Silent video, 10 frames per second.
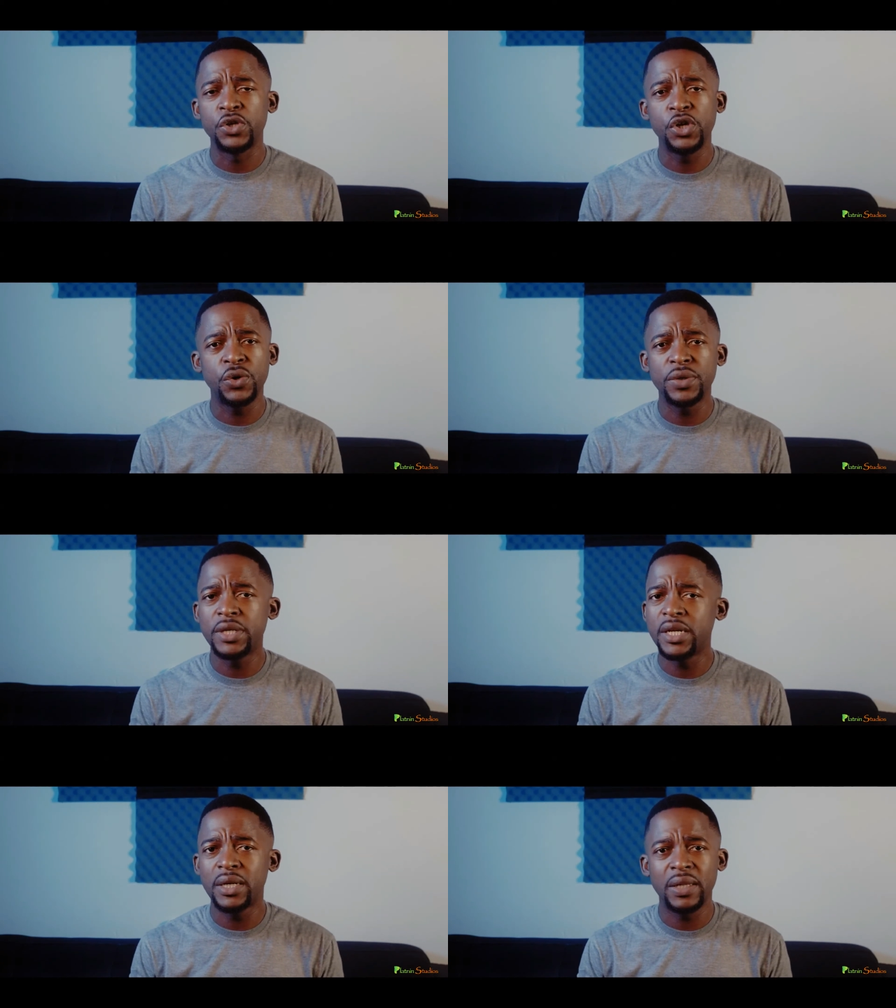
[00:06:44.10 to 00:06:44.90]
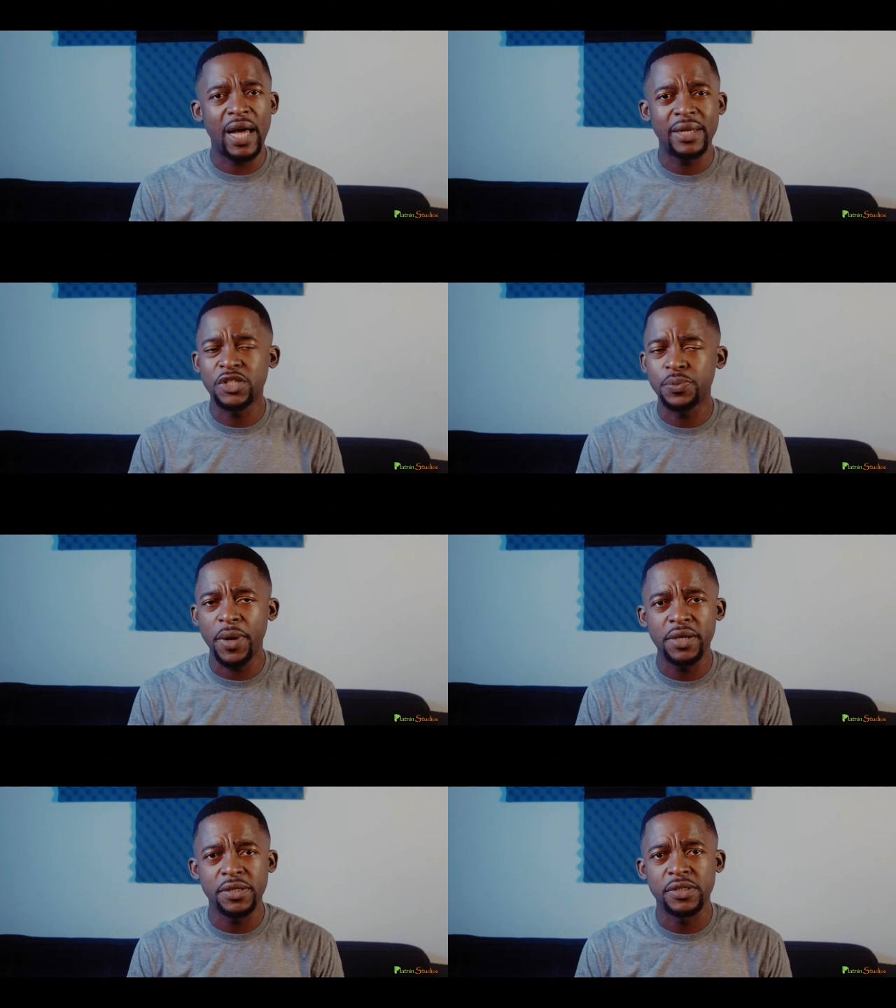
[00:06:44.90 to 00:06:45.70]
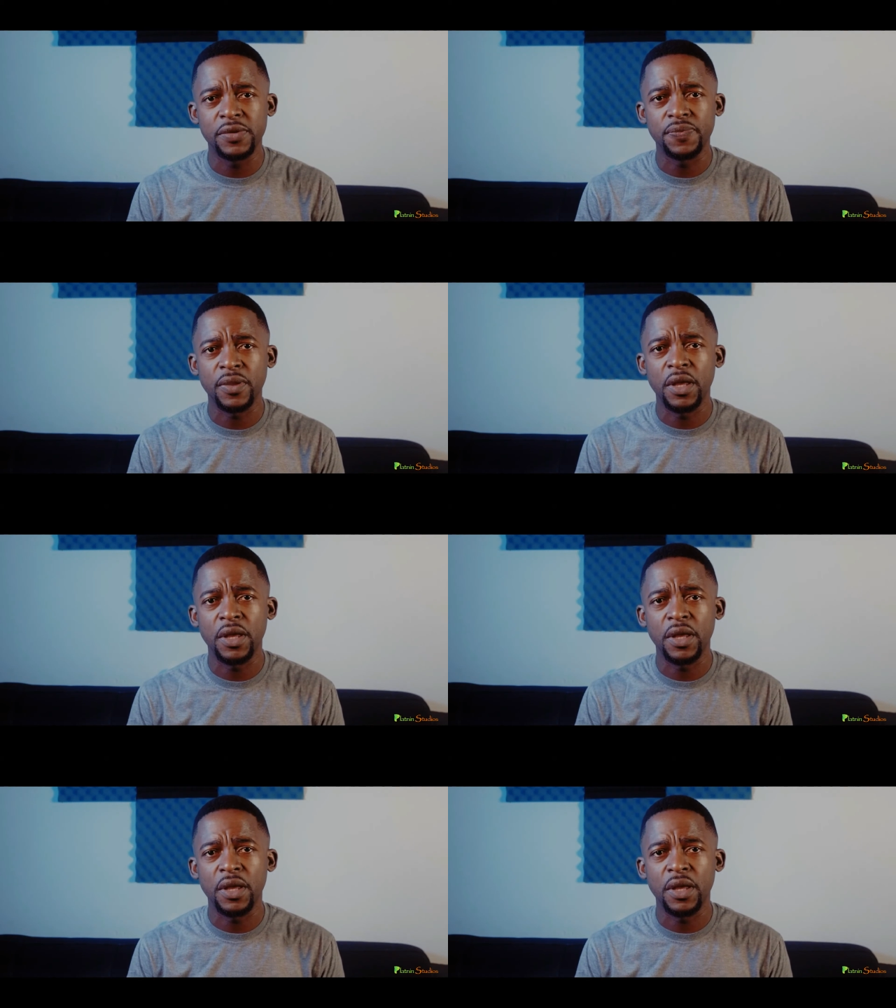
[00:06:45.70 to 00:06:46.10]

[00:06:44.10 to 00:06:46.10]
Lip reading: you don't need a lot of space.